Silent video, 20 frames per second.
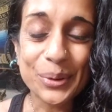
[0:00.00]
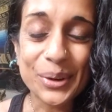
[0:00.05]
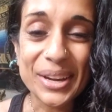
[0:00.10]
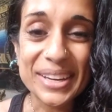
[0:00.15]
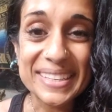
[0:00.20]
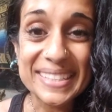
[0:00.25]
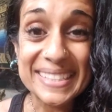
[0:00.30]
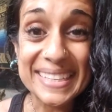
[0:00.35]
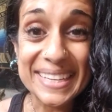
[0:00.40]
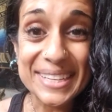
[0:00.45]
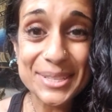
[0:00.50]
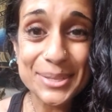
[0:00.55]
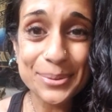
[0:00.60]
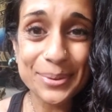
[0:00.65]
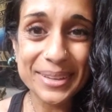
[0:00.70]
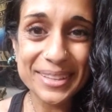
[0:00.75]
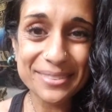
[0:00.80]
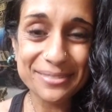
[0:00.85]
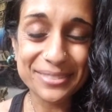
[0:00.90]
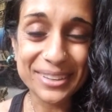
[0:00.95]
on day
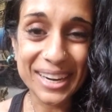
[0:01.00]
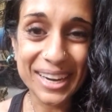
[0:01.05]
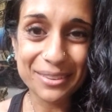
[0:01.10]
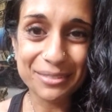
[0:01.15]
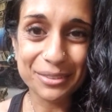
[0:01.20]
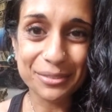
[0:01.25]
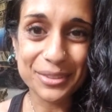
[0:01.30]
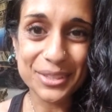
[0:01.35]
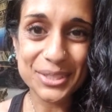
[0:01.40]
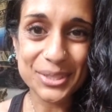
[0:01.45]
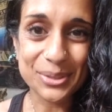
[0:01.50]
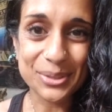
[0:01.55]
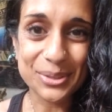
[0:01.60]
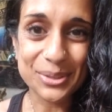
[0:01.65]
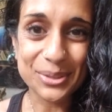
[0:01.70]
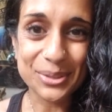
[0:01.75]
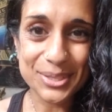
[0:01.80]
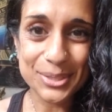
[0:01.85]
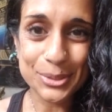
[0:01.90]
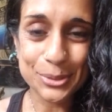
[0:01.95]
25 of this
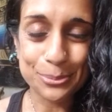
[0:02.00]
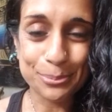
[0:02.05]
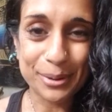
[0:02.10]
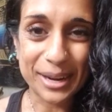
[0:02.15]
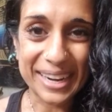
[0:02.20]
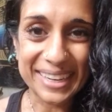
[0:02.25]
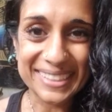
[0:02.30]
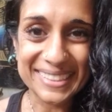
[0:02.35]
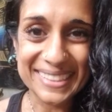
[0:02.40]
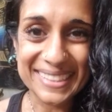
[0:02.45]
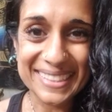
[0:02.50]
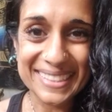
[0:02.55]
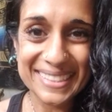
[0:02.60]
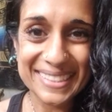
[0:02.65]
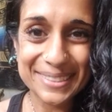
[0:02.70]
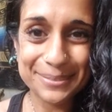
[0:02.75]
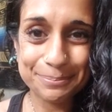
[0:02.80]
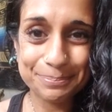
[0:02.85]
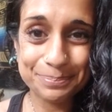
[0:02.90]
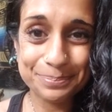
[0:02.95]
gratitude practice.